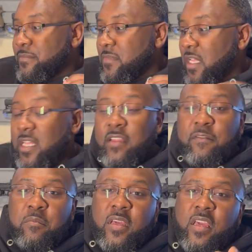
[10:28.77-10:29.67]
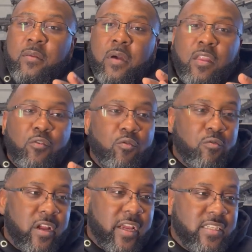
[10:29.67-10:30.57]
Luckily for me, my local
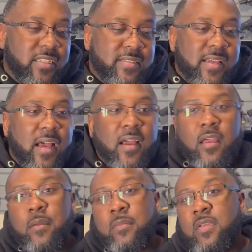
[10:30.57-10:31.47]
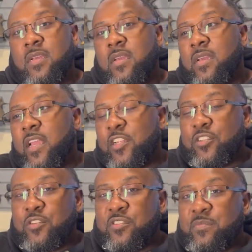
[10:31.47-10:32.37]
range at the time
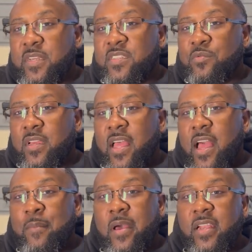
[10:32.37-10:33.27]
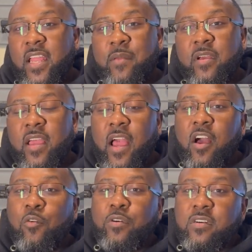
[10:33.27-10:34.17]
introduced me to a guy by the name of
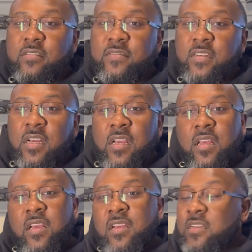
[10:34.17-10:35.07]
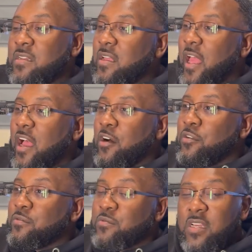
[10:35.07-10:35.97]
Kyle Wolf.
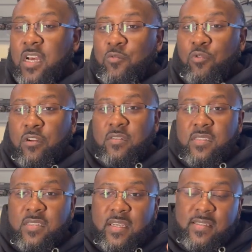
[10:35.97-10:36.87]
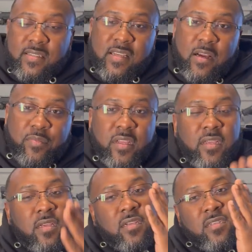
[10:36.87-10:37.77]
Kyle Gunworks is his company.
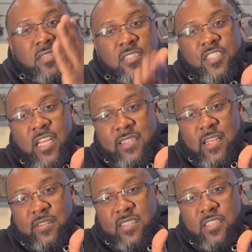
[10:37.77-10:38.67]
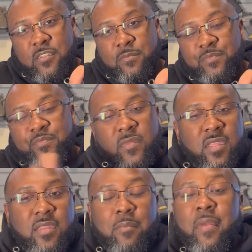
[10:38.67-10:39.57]
Shouts out to him.
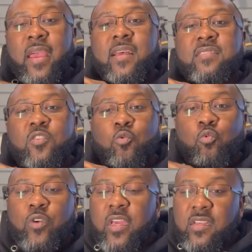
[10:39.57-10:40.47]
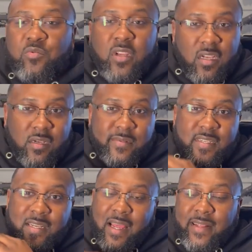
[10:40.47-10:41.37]
The man's a whiz when it comes to
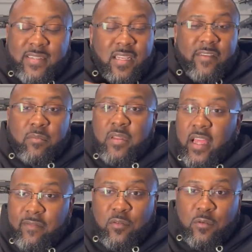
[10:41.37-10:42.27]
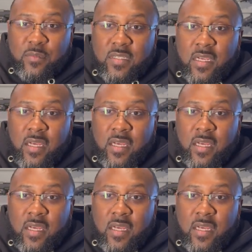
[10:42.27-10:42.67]
the 1911 platforms.